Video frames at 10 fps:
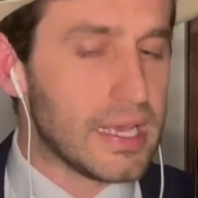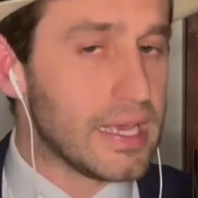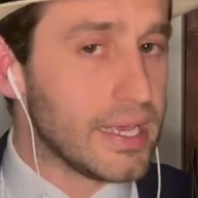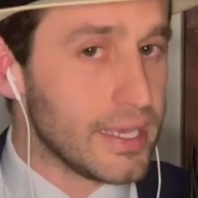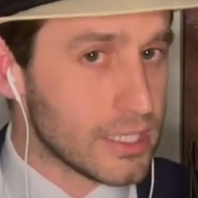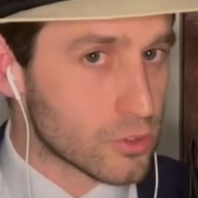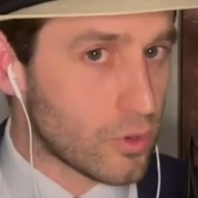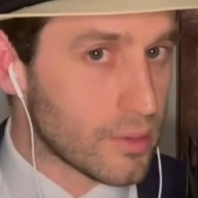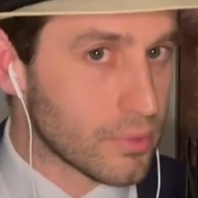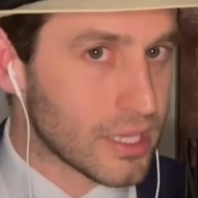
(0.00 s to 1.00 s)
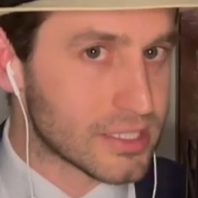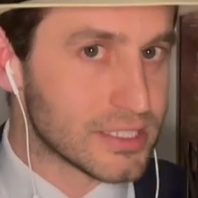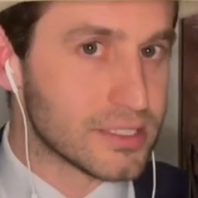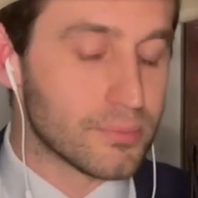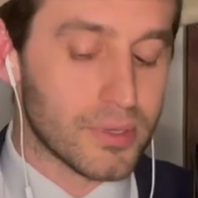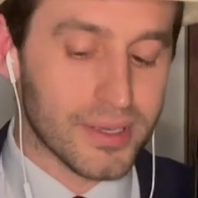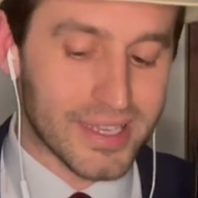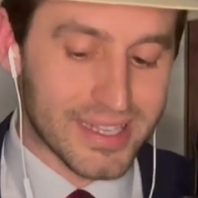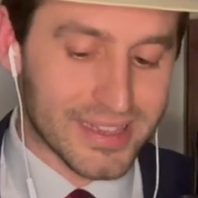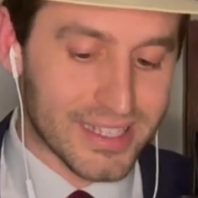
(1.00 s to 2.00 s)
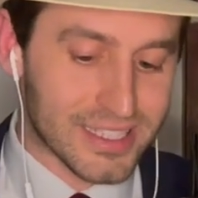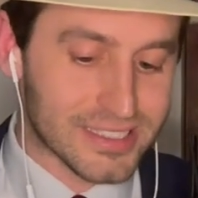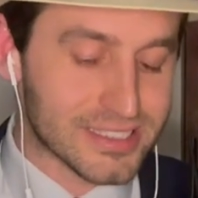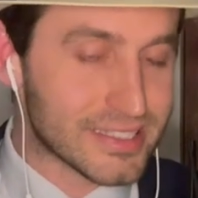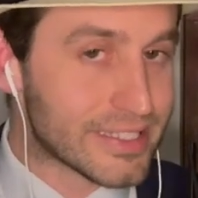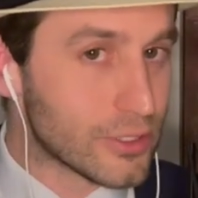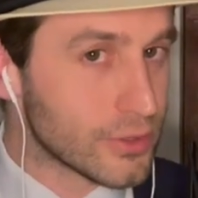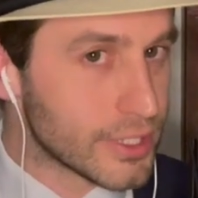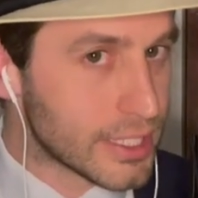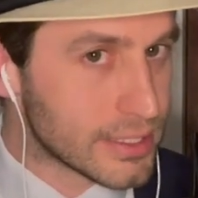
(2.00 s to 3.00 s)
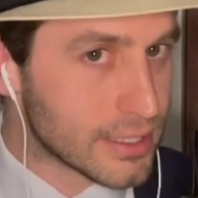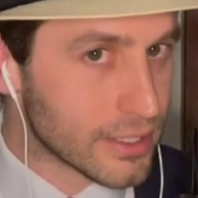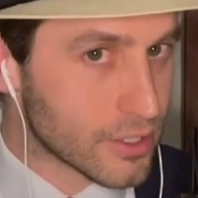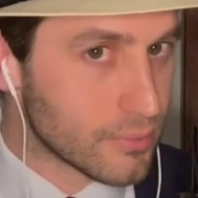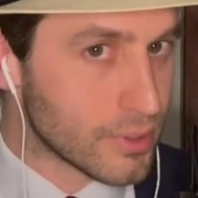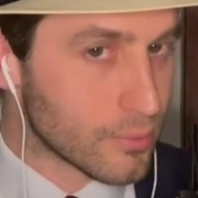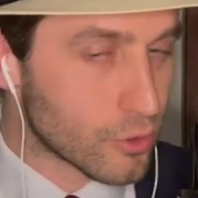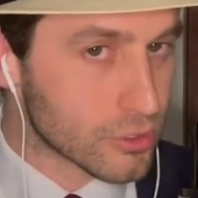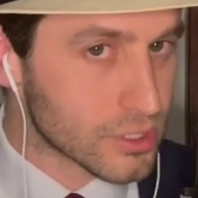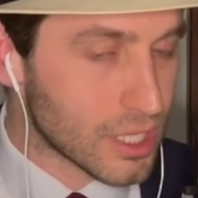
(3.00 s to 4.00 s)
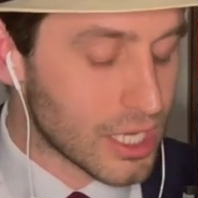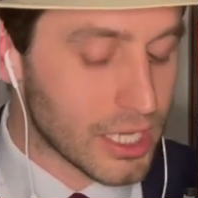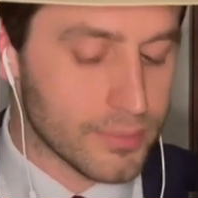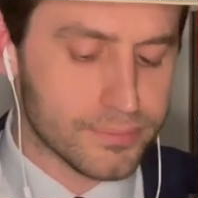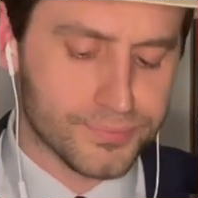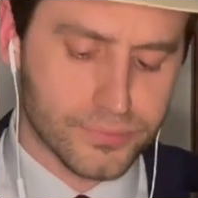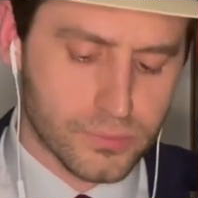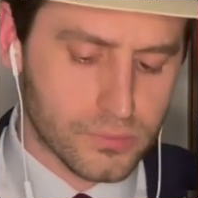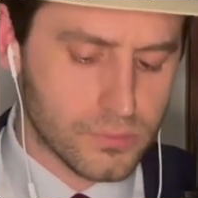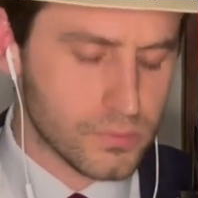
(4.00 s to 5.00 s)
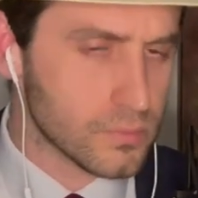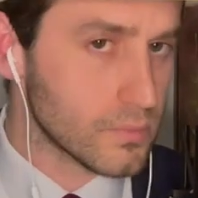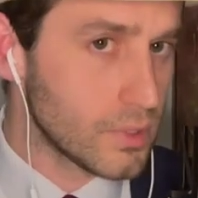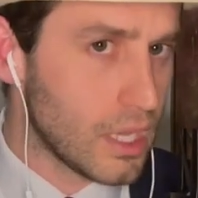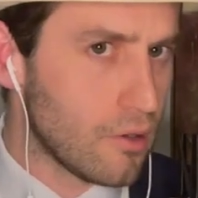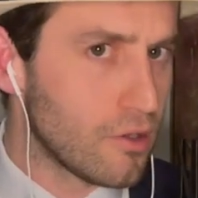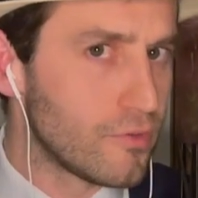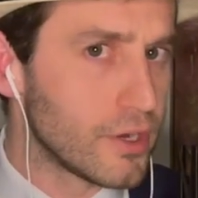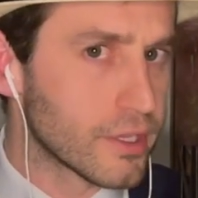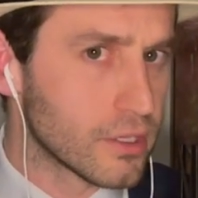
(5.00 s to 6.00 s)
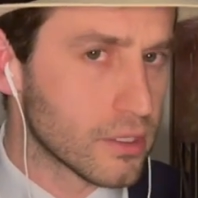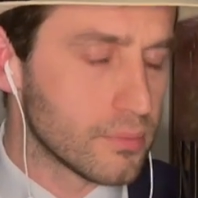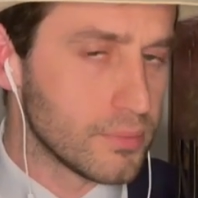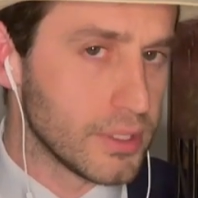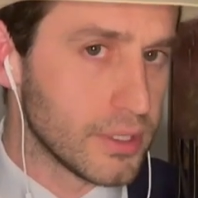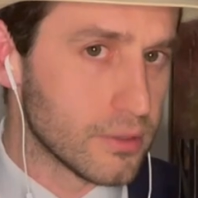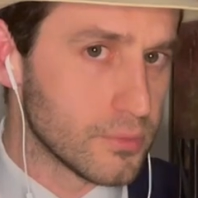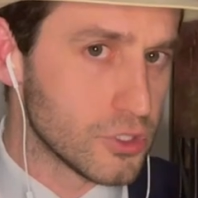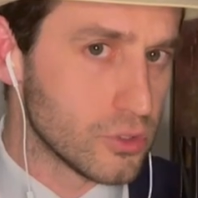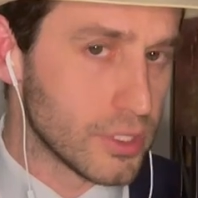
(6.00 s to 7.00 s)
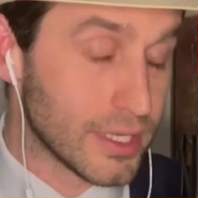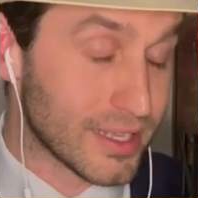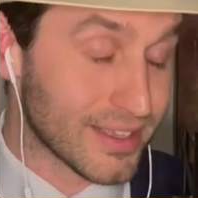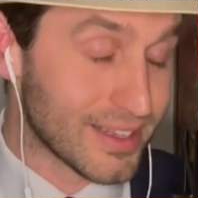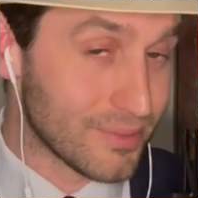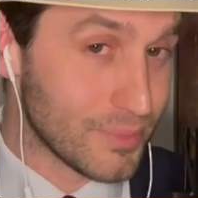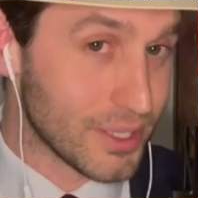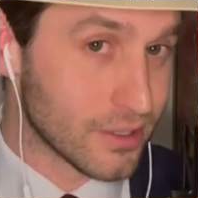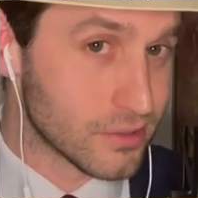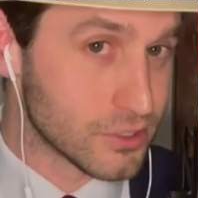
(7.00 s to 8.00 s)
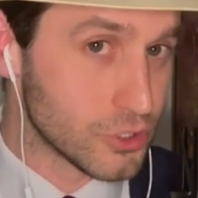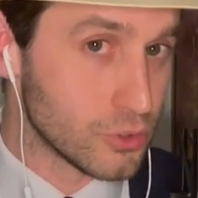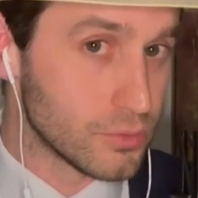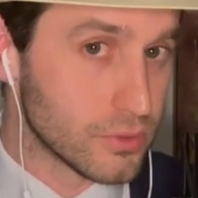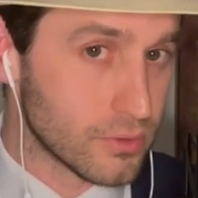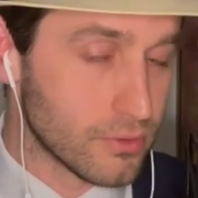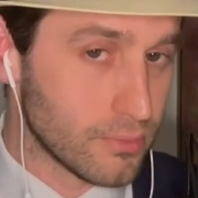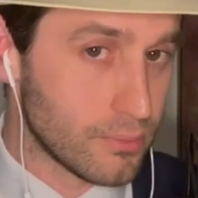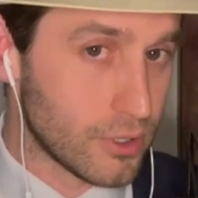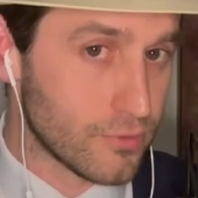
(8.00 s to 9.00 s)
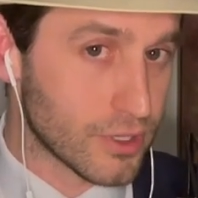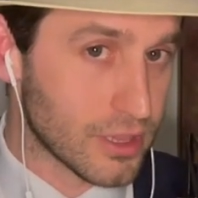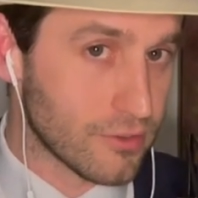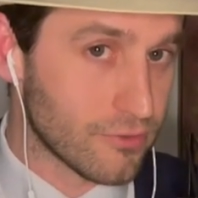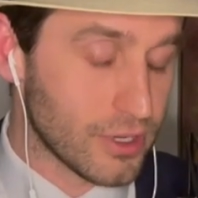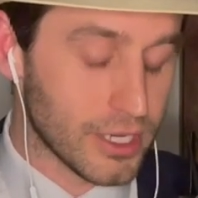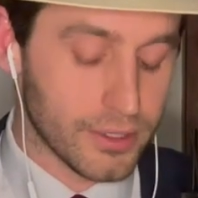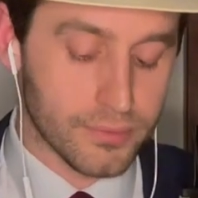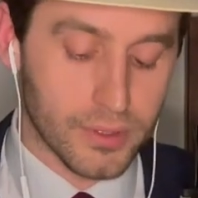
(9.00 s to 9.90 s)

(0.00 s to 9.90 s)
it is quite pleasant, but it does still need a little bit more time. However, it can be consumed perfectly fine.